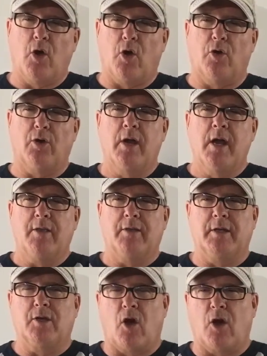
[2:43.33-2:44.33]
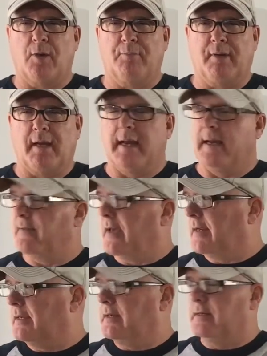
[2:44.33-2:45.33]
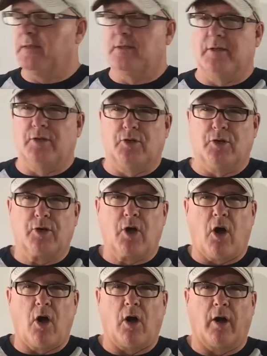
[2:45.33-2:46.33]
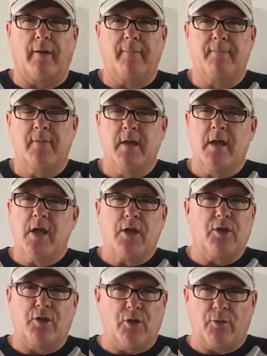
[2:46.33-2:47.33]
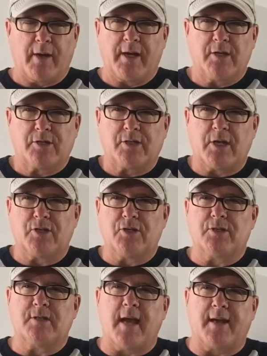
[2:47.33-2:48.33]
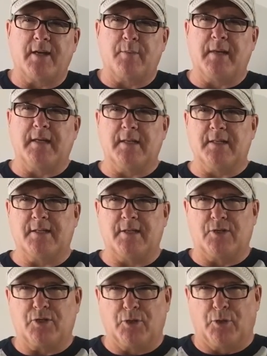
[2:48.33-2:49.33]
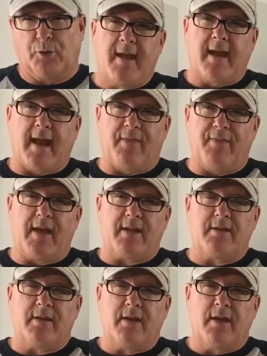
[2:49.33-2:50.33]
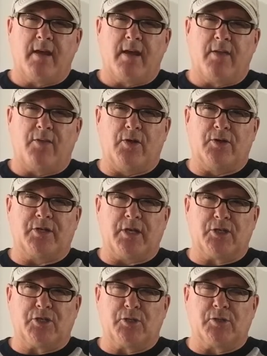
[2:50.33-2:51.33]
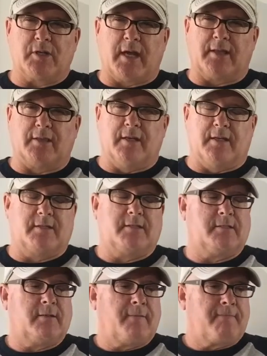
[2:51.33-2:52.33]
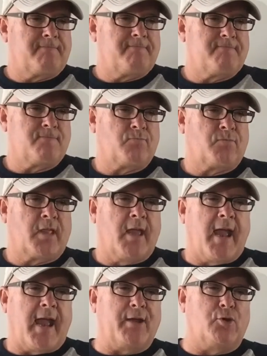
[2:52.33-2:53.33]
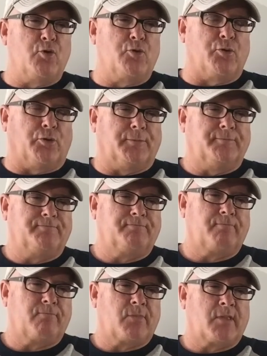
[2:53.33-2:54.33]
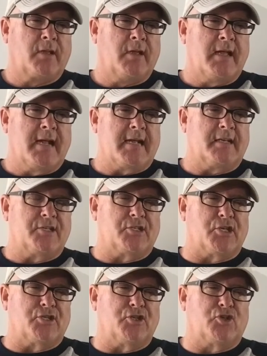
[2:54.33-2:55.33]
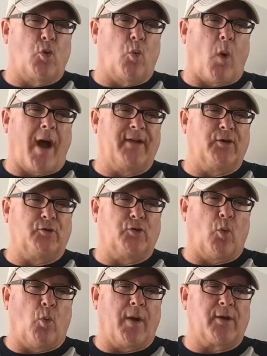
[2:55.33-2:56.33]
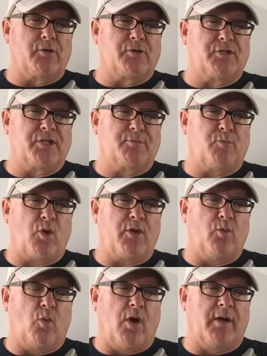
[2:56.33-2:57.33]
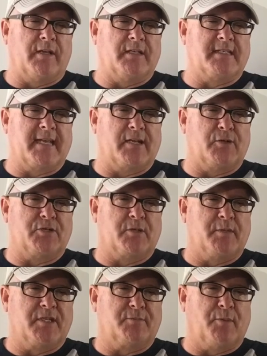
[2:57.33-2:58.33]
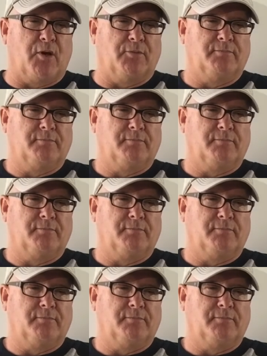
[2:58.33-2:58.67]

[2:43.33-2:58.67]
or the CarPlay that is in your car, your radio station's not going to be listened to. And then there's issues like this. Hey Google, let's listen to Wild 106.1 in San Luis Obispo.